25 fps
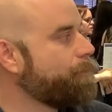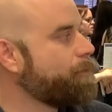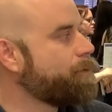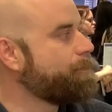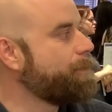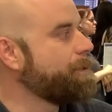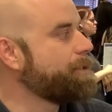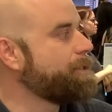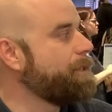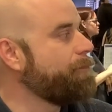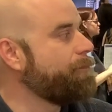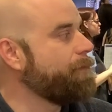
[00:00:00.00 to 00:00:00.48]

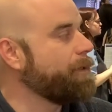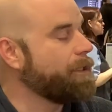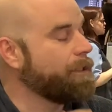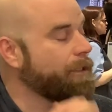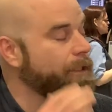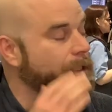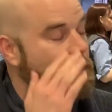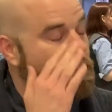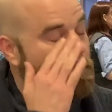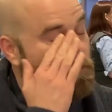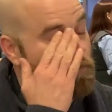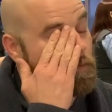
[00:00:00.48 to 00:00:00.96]

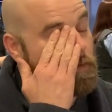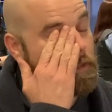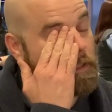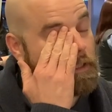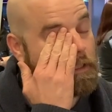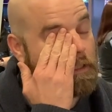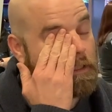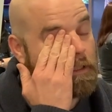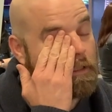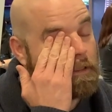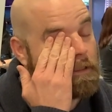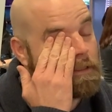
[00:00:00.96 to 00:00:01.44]
Specifically,
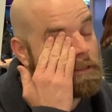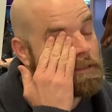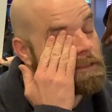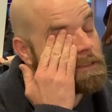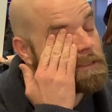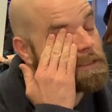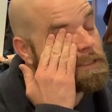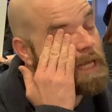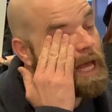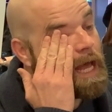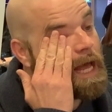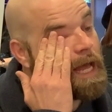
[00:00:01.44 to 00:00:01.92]
we
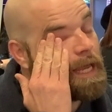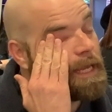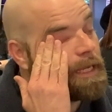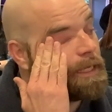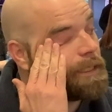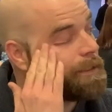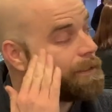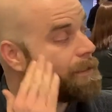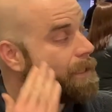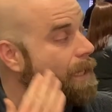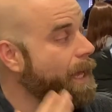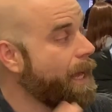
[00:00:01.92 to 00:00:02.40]

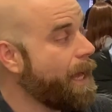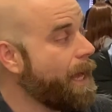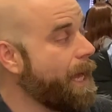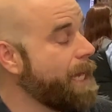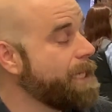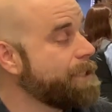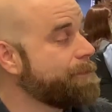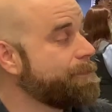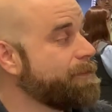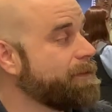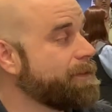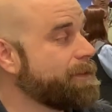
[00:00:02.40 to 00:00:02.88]
designed
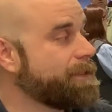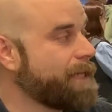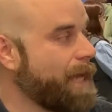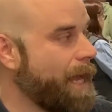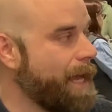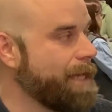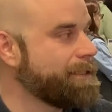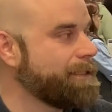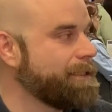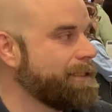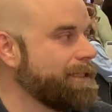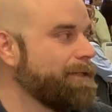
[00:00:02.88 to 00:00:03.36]

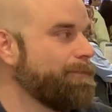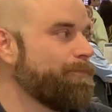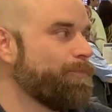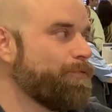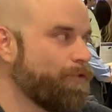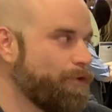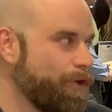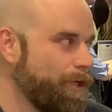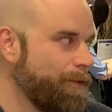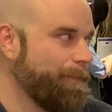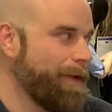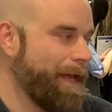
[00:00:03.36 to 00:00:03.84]
high-viscosity
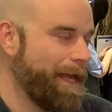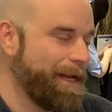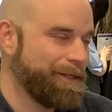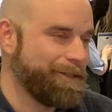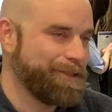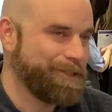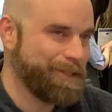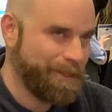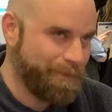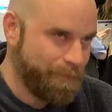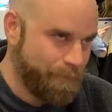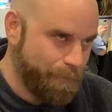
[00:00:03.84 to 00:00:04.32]

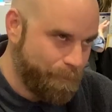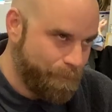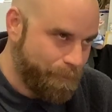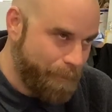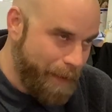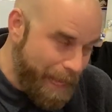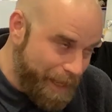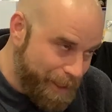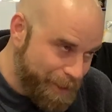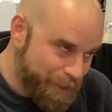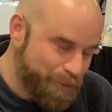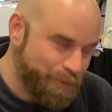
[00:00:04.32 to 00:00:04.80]

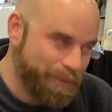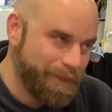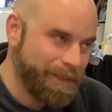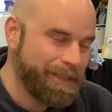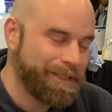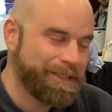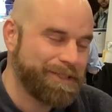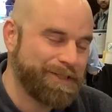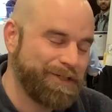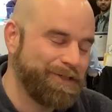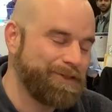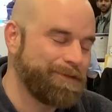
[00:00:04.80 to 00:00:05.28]

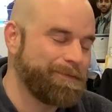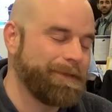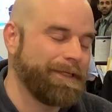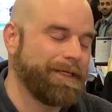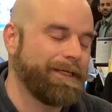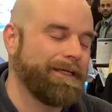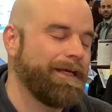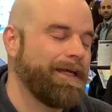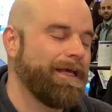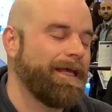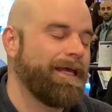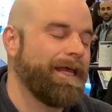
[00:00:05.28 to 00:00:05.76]
pre-penetrant
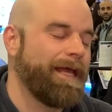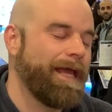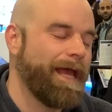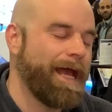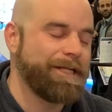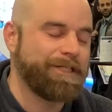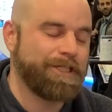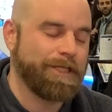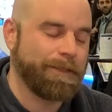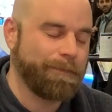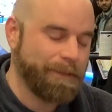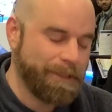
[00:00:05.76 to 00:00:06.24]

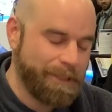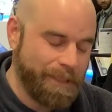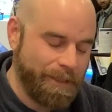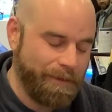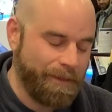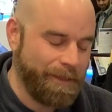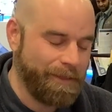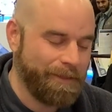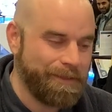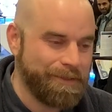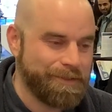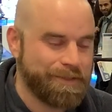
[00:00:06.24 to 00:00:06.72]
etching
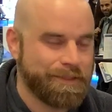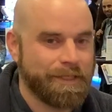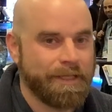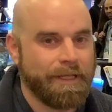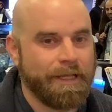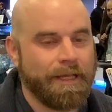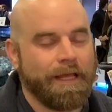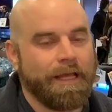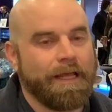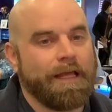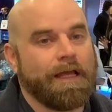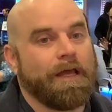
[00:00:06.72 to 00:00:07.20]
materials.
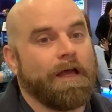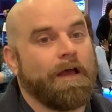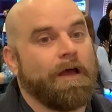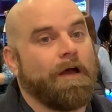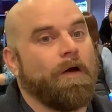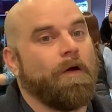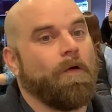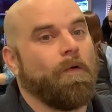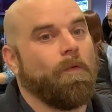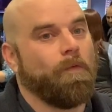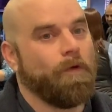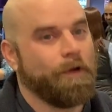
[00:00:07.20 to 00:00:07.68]

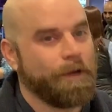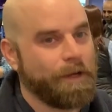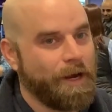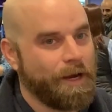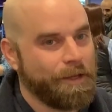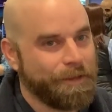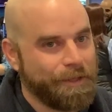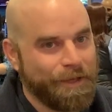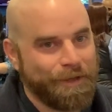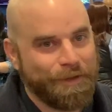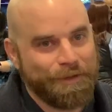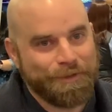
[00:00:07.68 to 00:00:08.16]
What
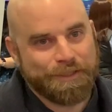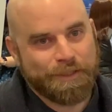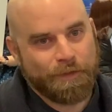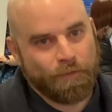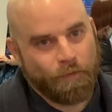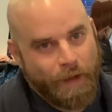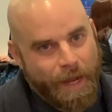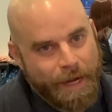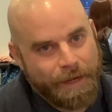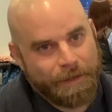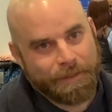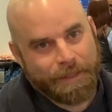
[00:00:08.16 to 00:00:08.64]
are those and
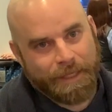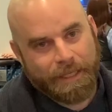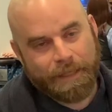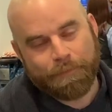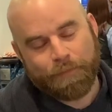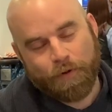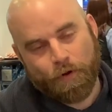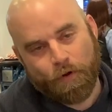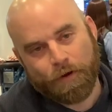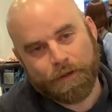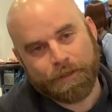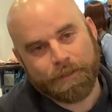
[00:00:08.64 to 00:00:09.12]
why are they
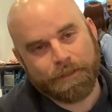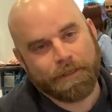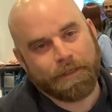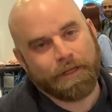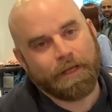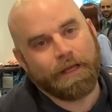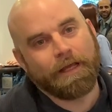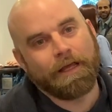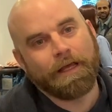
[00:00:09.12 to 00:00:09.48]
important?